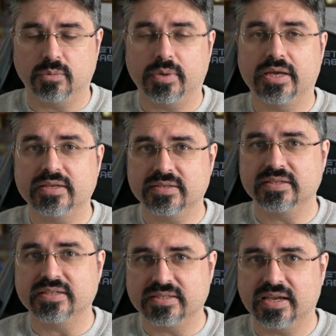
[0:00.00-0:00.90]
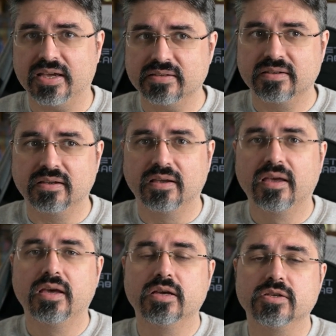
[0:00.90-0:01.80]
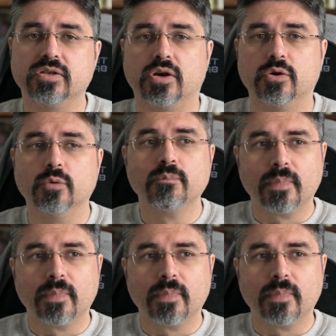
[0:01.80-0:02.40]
the way it is these days. So